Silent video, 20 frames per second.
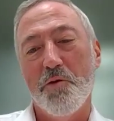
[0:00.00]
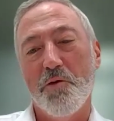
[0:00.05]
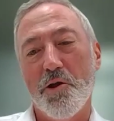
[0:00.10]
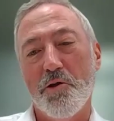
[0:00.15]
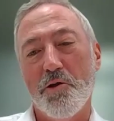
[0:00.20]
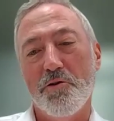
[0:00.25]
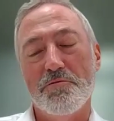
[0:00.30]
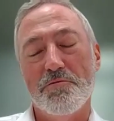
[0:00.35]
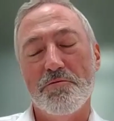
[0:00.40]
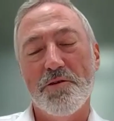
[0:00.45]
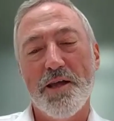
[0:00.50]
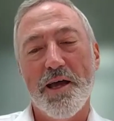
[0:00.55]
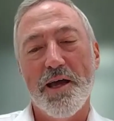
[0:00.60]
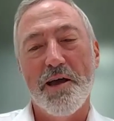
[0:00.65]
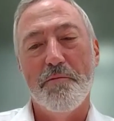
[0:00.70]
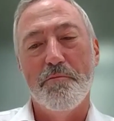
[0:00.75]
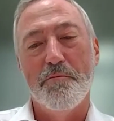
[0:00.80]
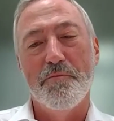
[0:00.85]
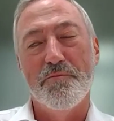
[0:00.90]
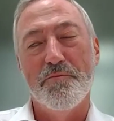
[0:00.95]
Then we'll,
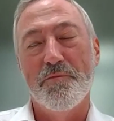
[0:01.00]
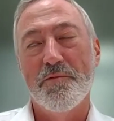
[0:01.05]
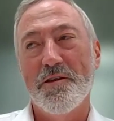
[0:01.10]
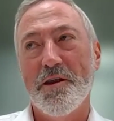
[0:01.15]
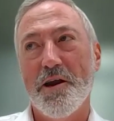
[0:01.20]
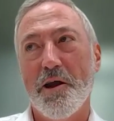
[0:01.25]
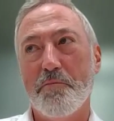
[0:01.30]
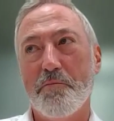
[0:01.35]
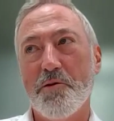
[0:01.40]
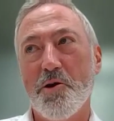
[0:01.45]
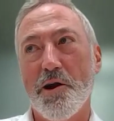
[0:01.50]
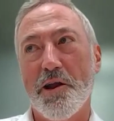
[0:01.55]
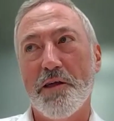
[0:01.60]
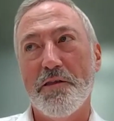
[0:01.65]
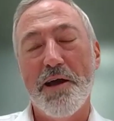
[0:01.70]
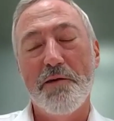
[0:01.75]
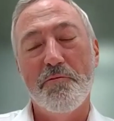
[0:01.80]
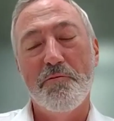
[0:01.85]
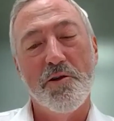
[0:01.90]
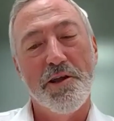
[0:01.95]
prior
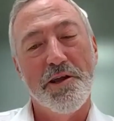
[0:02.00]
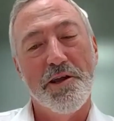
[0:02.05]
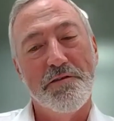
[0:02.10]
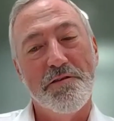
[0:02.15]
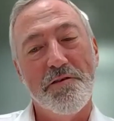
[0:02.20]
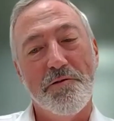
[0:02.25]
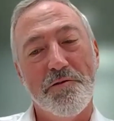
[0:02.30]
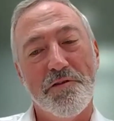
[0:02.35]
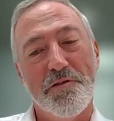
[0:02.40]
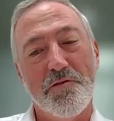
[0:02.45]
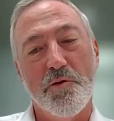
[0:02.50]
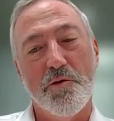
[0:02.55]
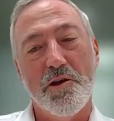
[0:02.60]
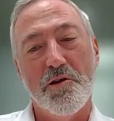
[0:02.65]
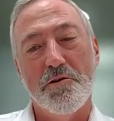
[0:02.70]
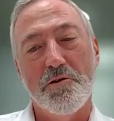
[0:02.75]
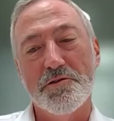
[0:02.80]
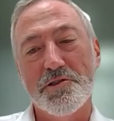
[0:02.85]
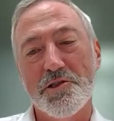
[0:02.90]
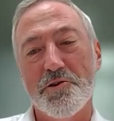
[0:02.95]
to that, we'll enter into a
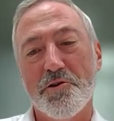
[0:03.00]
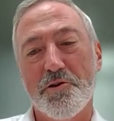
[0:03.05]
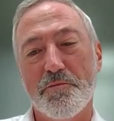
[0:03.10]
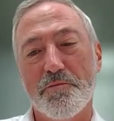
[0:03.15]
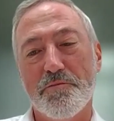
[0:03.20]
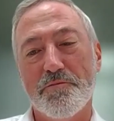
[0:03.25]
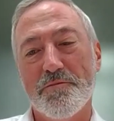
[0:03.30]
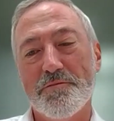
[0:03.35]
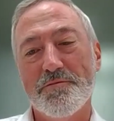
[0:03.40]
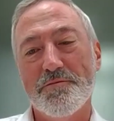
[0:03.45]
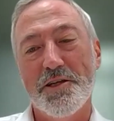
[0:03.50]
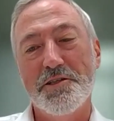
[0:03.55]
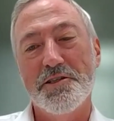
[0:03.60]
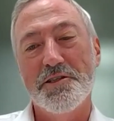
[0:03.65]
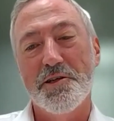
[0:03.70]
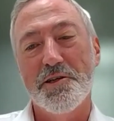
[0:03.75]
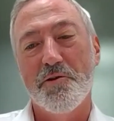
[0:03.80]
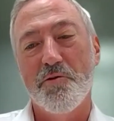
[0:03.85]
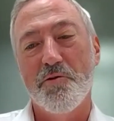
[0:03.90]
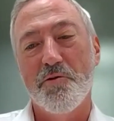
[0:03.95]
long-term
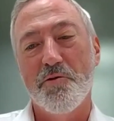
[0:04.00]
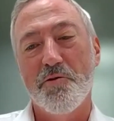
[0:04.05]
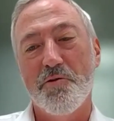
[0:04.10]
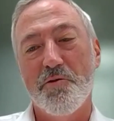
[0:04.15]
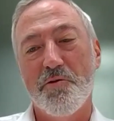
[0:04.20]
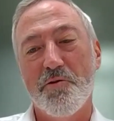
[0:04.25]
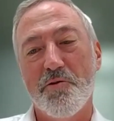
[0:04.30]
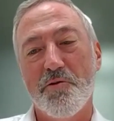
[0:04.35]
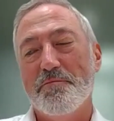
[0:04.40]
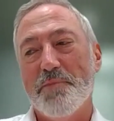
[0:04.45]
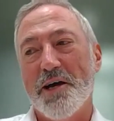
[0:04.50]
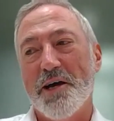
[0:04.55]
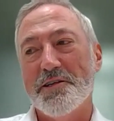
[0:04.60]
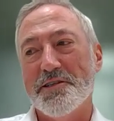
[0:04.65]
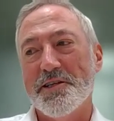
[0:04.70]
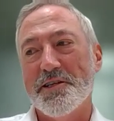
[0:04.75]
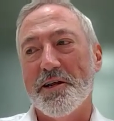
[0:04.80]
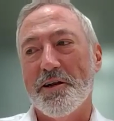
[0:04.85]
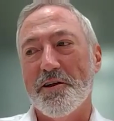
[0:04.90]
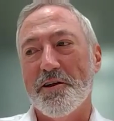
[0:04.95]
lease agreement
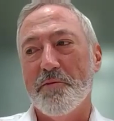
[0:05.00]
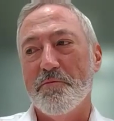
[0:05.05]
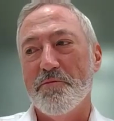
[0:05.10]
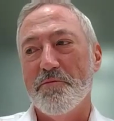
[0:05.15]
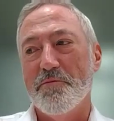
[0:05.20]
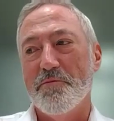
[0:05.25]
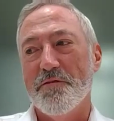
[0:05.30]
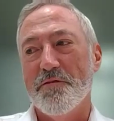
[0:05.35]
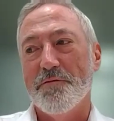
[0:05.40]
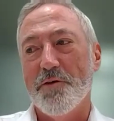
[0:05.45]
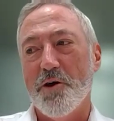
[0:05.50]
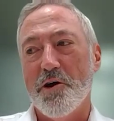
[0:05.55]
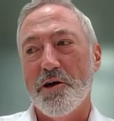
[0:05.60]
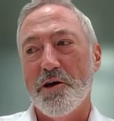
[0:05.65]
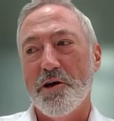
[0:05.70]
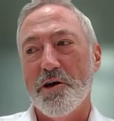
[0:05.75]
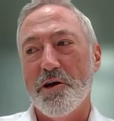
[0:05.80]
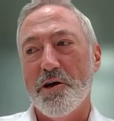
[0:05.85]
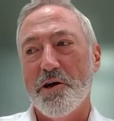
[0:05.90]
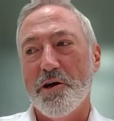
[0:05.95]
that
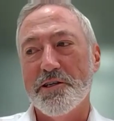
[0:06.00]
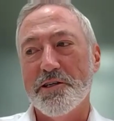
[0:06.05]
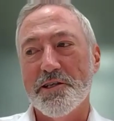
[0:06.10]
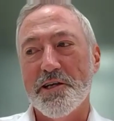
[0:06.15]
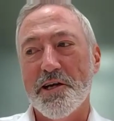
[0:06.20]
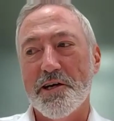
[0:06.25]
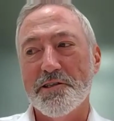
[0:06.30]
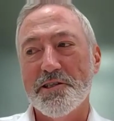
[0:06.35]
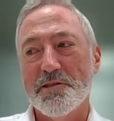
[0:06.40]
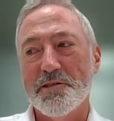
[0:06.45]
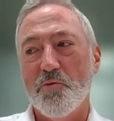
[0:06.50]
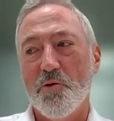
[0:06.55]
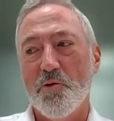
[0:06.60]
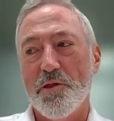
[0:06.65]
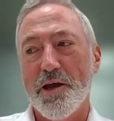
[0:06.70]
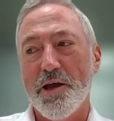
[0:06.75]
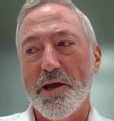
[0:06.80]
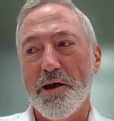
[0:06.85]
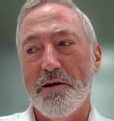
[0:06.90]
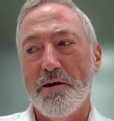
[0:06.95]
basically provides us
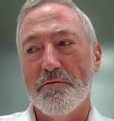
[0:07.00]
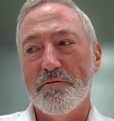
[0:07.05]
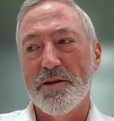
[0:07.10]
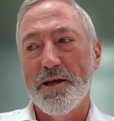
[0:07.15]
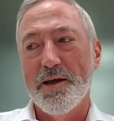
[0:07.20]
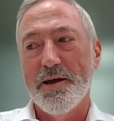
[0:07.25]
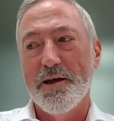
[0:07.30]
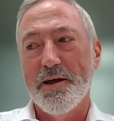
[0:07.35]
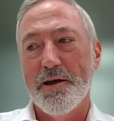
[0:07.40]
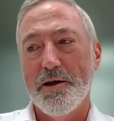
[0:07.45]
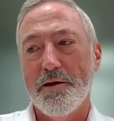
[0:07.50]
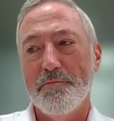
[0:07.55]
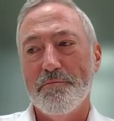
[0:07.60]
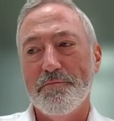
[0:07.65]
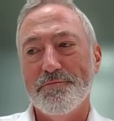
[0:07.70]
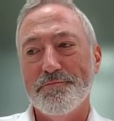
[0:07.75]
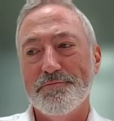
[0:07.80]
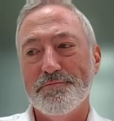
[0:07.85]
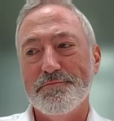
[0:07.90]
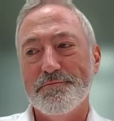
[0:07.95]
with our
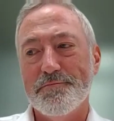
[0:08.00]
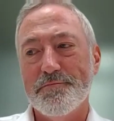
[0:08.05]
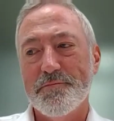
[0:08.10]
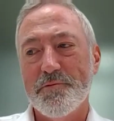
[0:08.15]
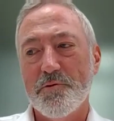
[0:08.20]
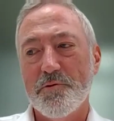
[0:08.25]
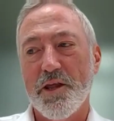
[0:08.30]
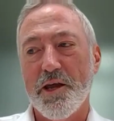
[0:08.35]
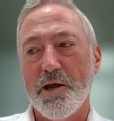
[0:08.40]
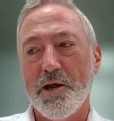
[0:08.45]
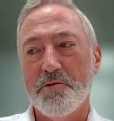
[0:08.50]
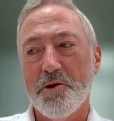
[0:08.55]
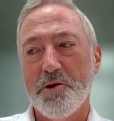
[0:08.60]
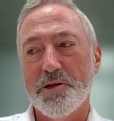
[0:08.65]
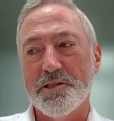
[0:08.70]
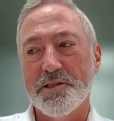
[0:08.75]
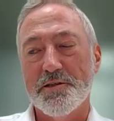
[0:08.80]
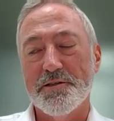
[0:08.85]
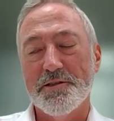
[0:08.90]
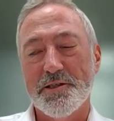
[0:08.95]

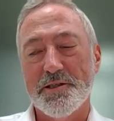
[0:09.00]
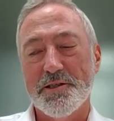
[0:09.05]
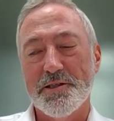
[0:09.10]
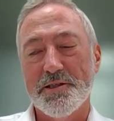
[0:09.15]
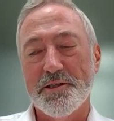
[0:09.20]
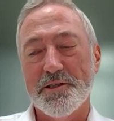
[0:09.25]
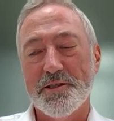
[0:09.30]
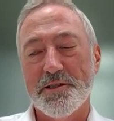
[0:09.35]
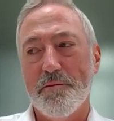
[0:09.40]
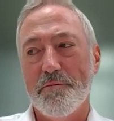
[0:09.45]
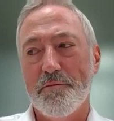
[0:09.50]
presence or